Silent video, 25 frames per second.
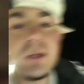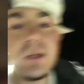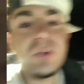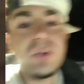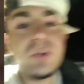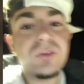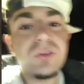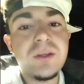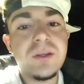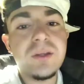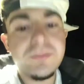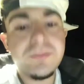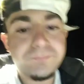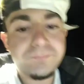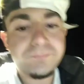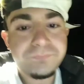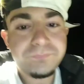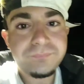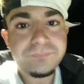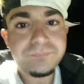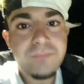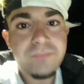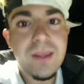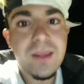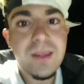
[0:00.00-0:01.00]
I'm saying?
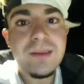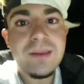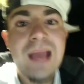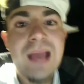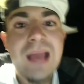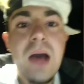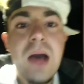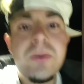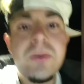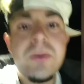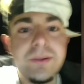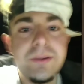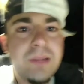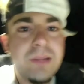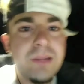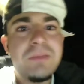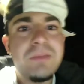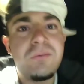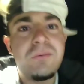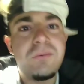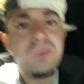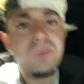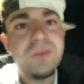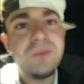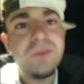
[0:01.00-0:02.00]
And now my
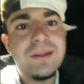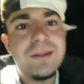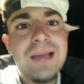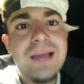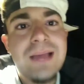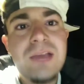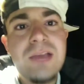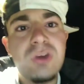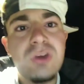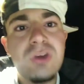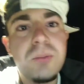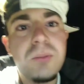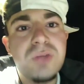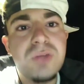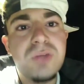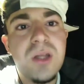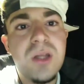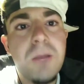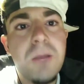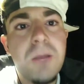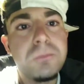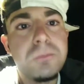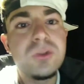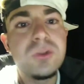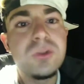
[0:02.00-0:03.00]
phone's going to die, so I'm trying to
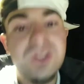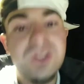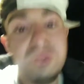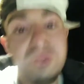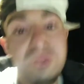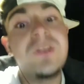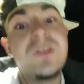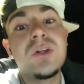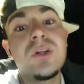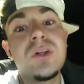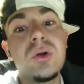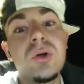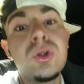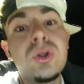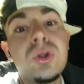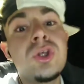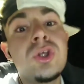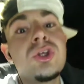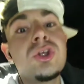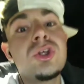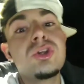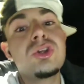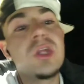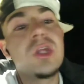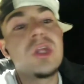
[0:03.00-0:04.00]
upload this video.
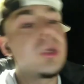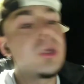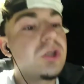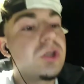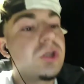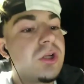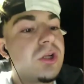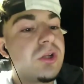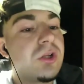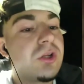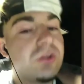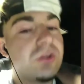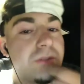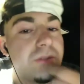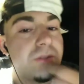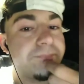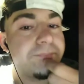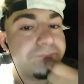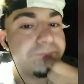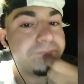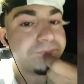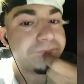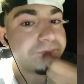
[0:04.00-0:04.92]
You know what I'm saying?